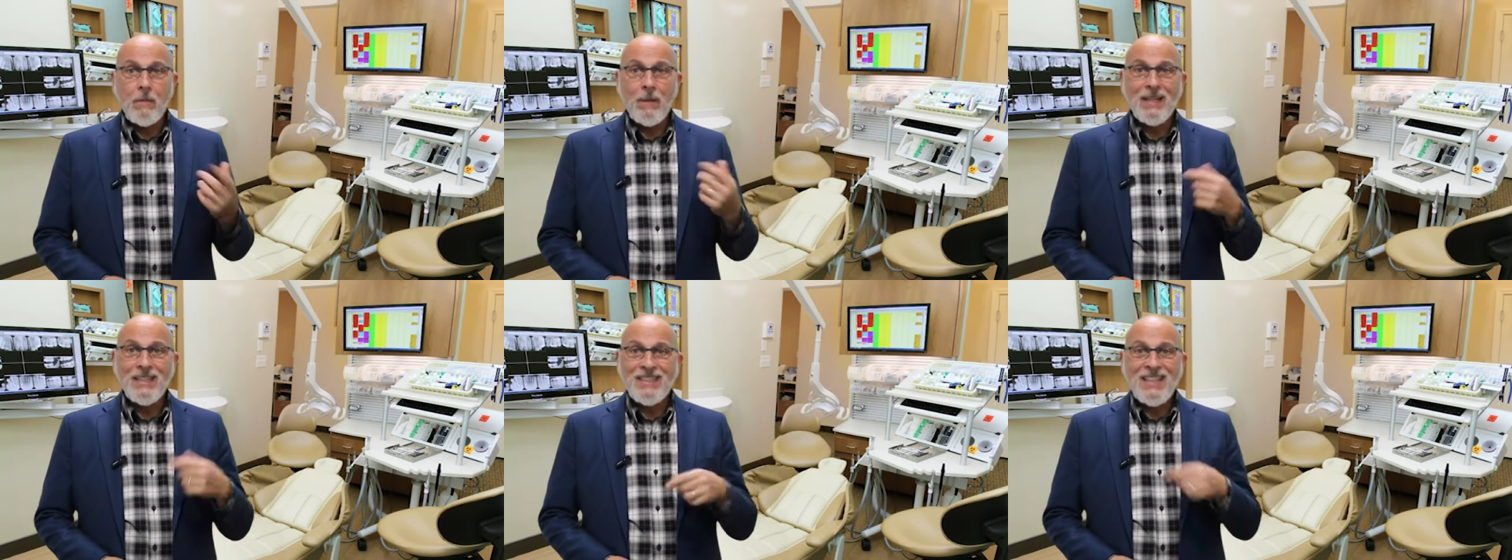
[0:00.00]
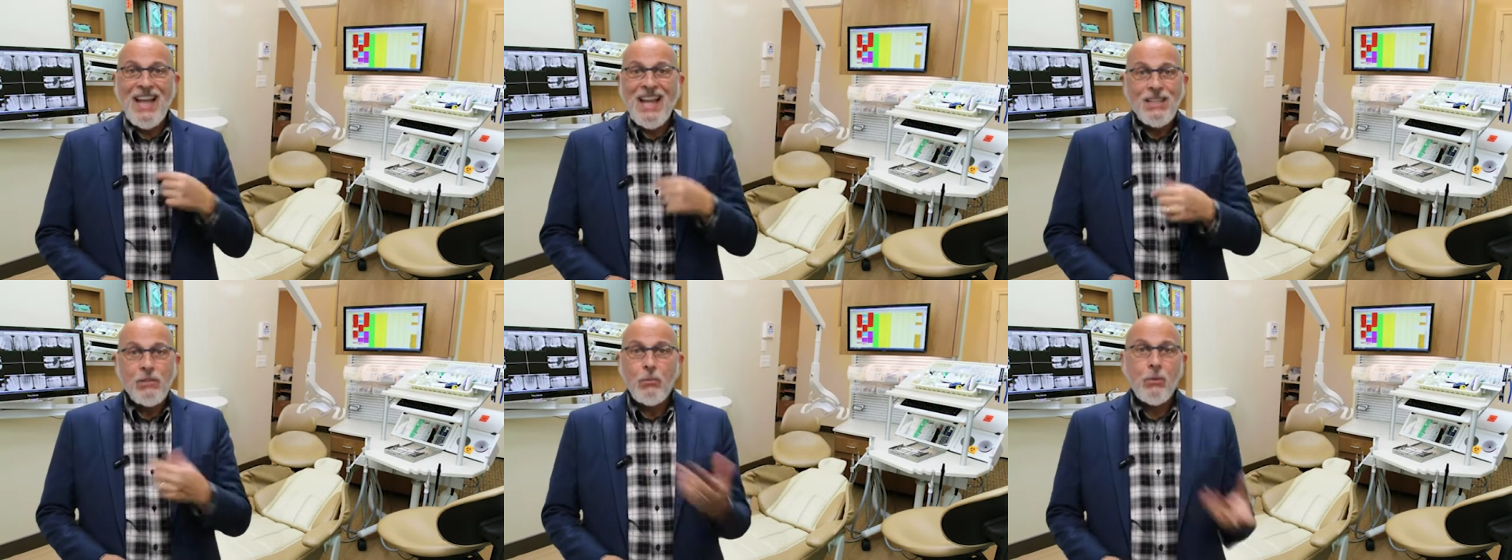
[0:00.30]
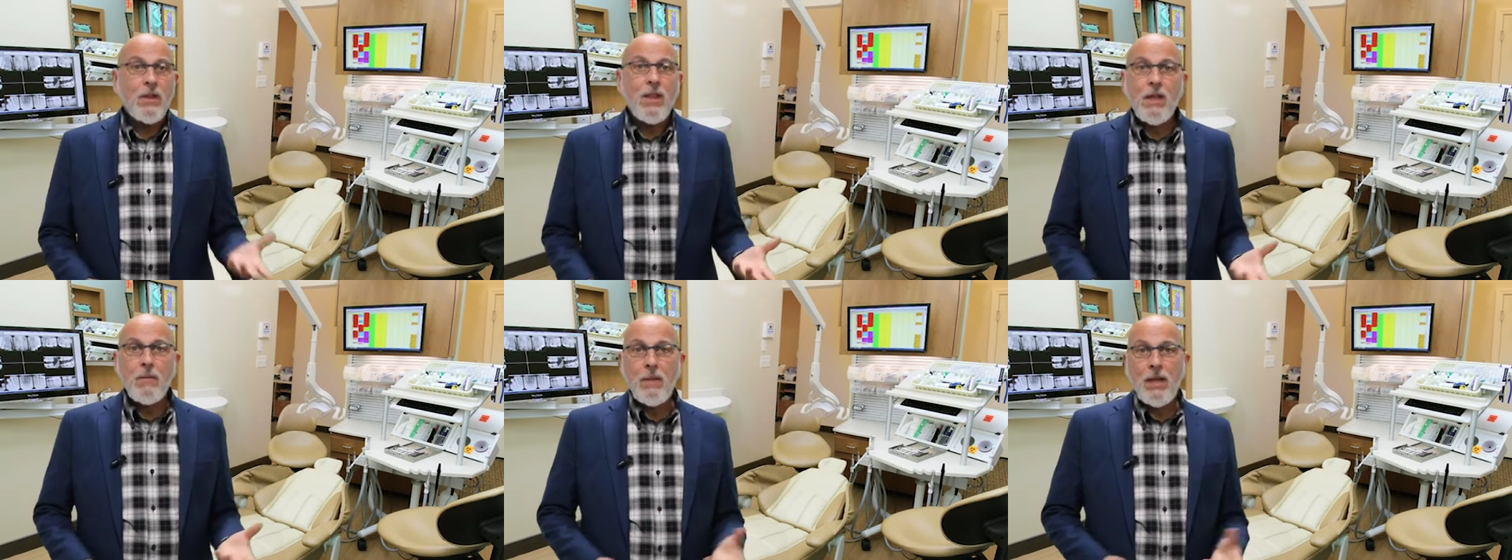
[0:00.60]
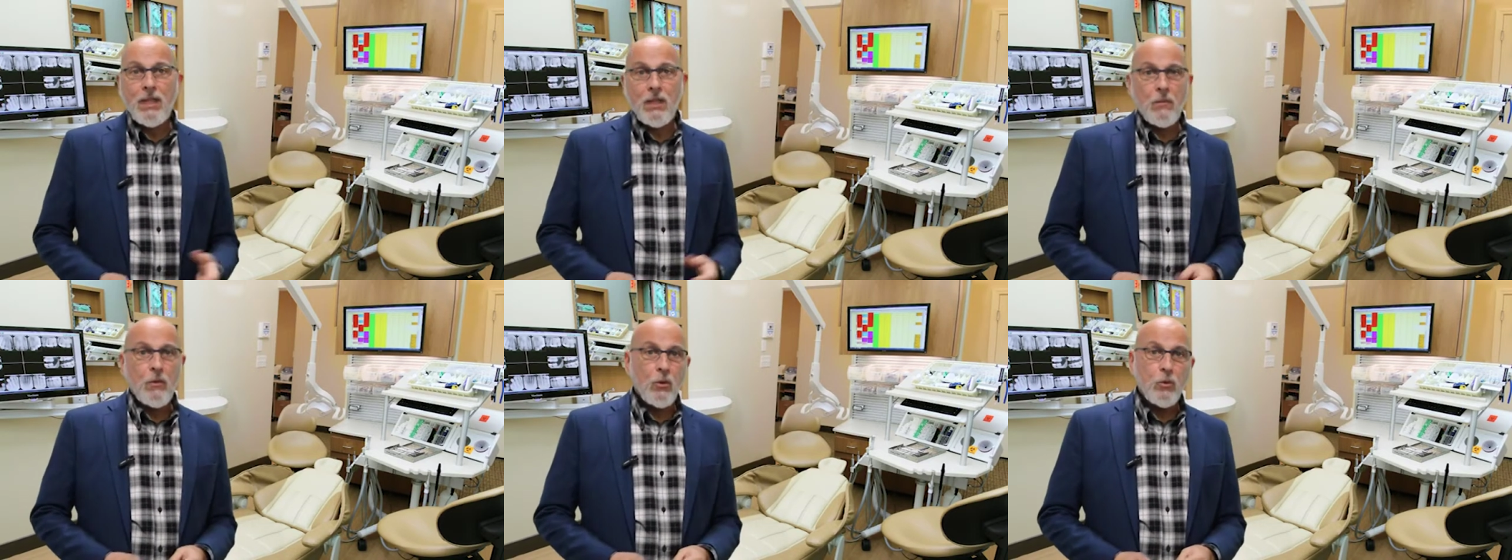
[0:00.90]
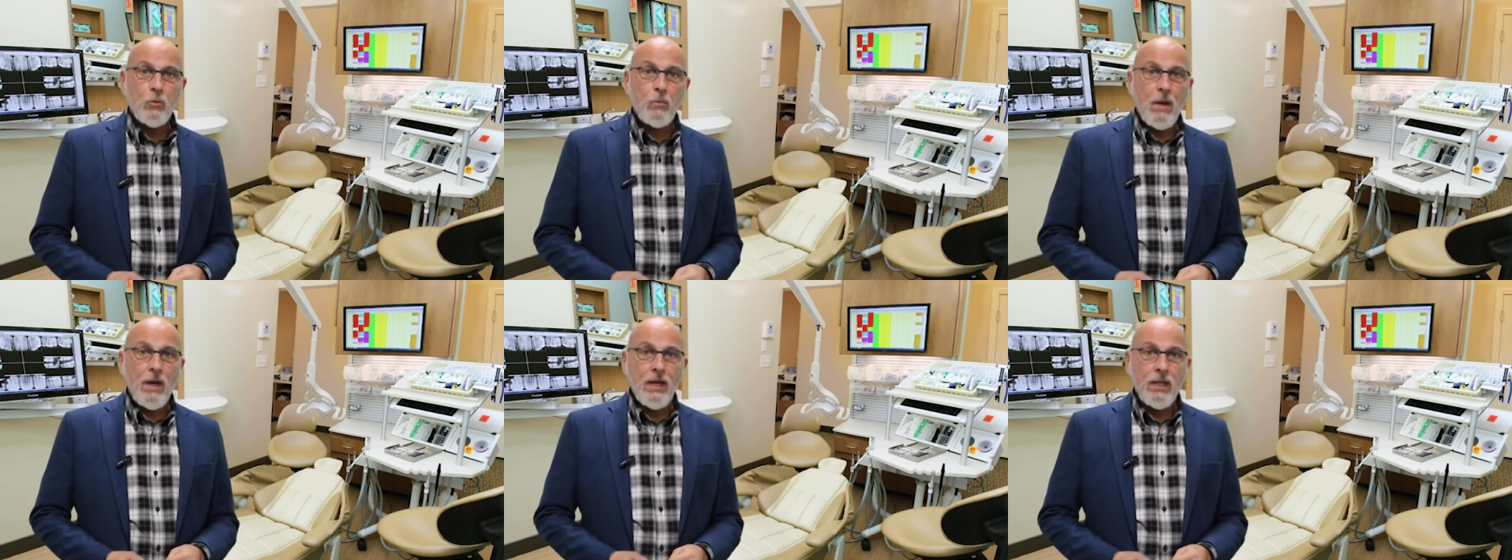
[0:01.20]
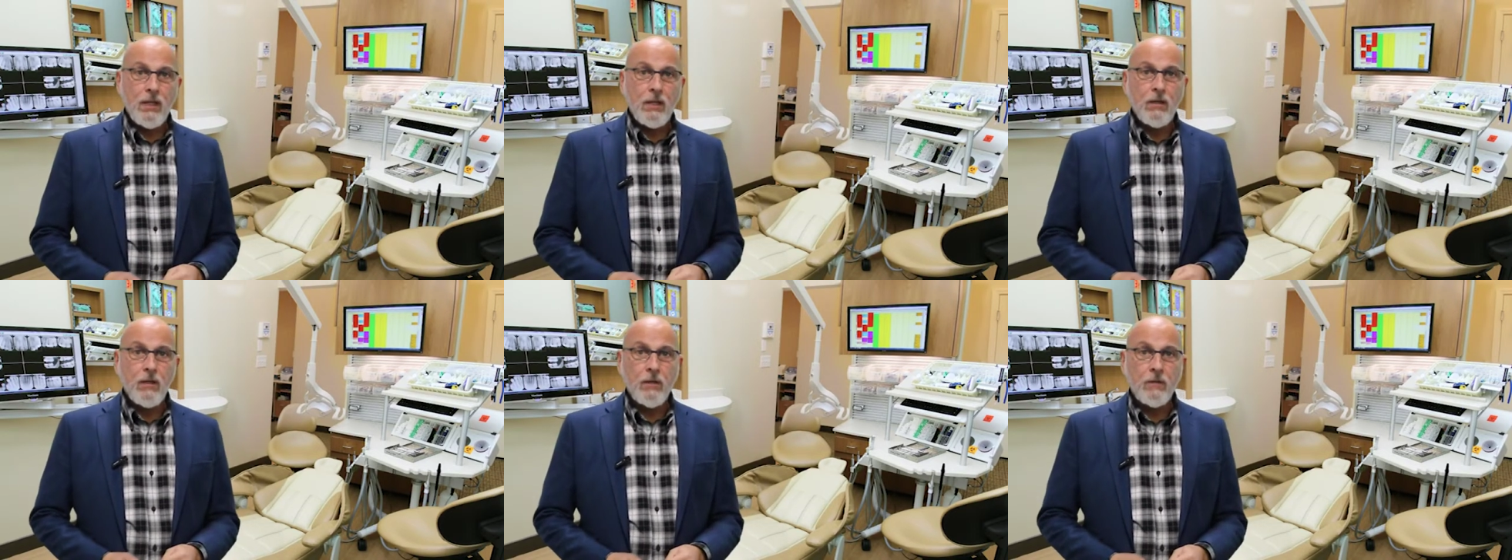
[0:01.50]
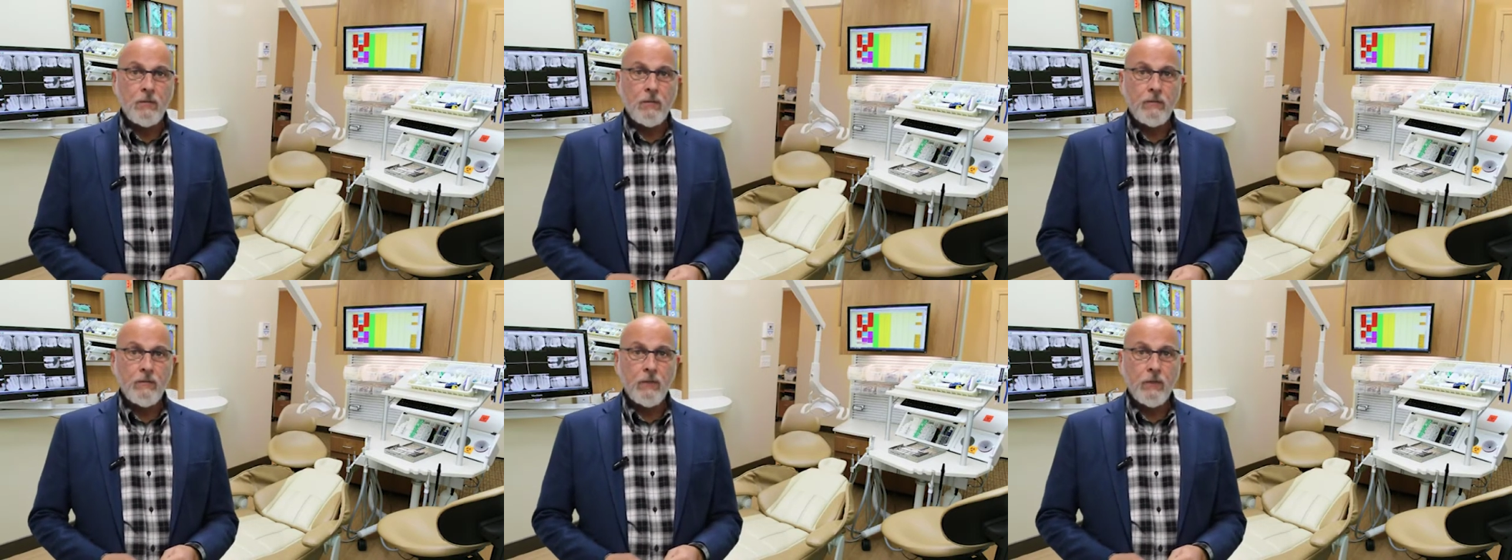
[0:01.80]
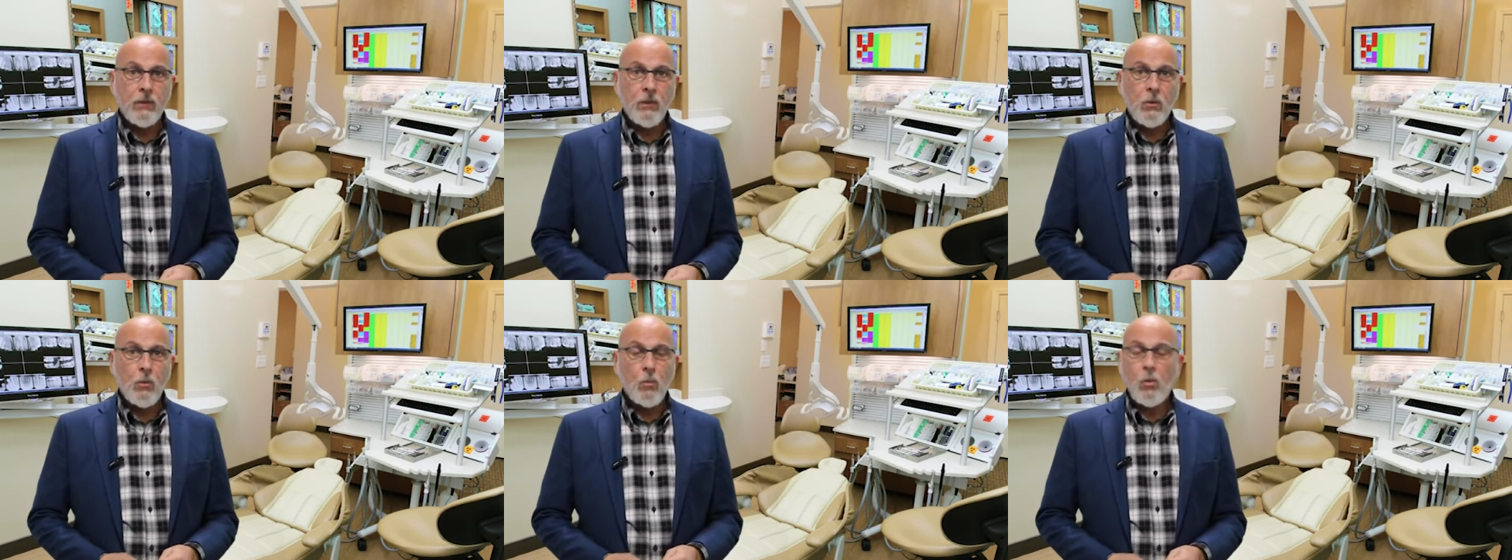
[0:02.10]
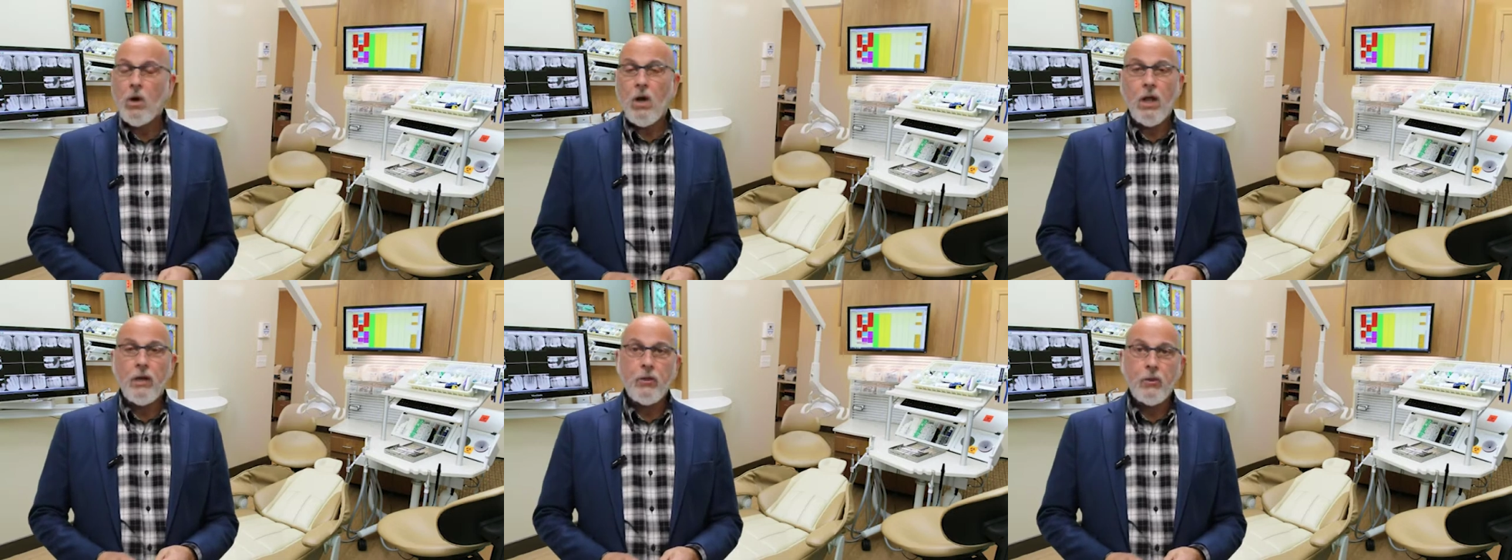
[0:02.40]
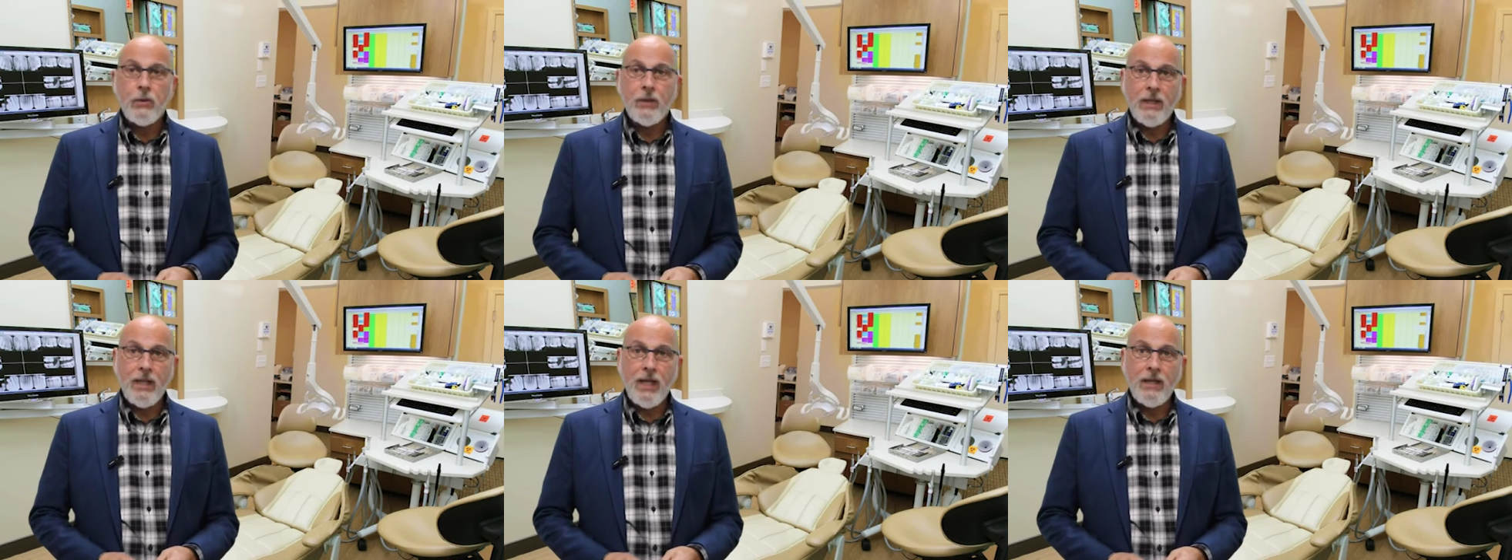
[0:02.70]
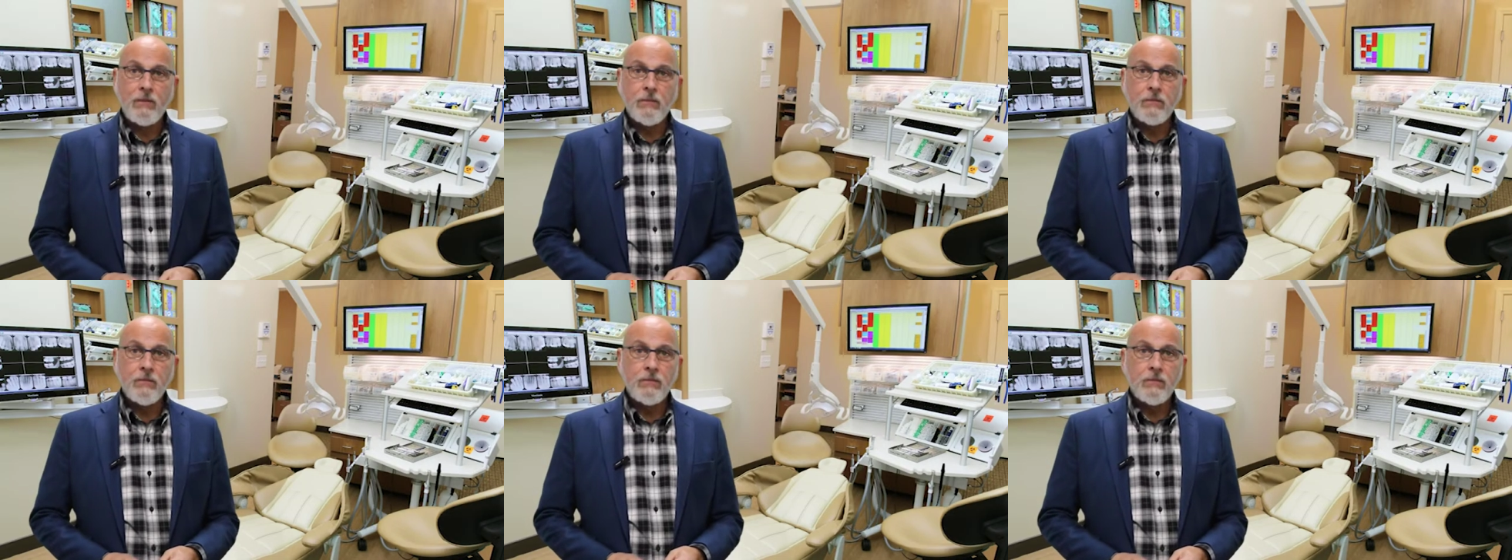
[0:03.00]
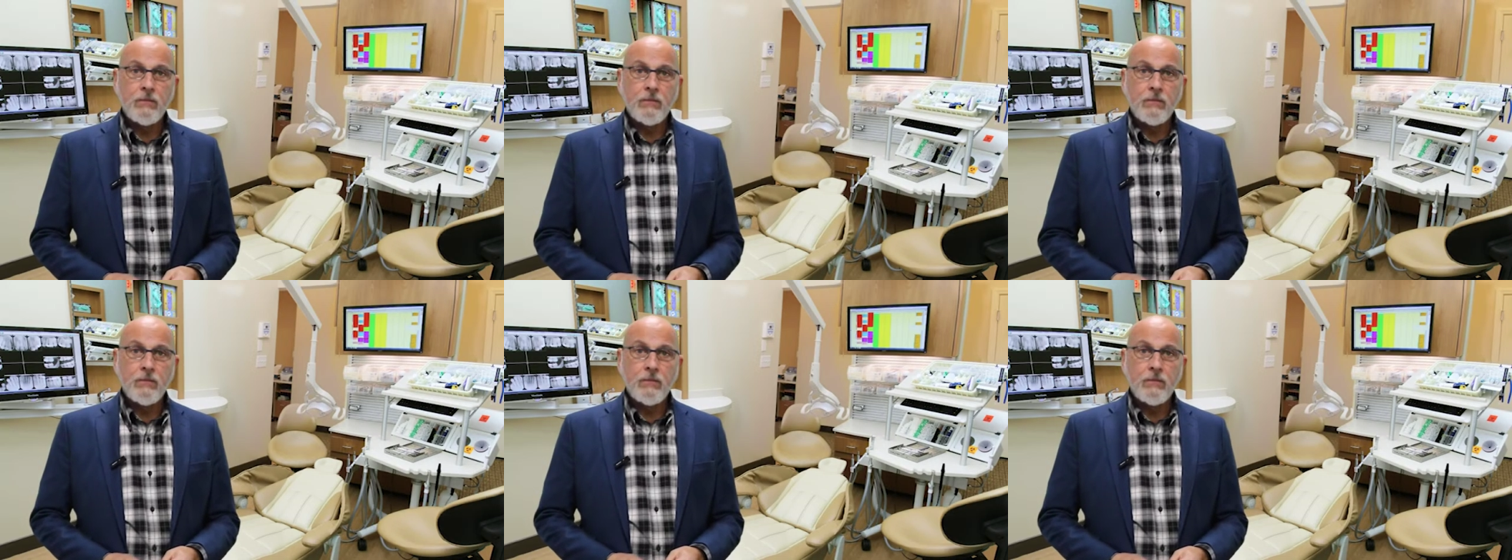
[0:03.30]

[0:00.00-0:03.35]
because that's where they make the most money. We're not doing that.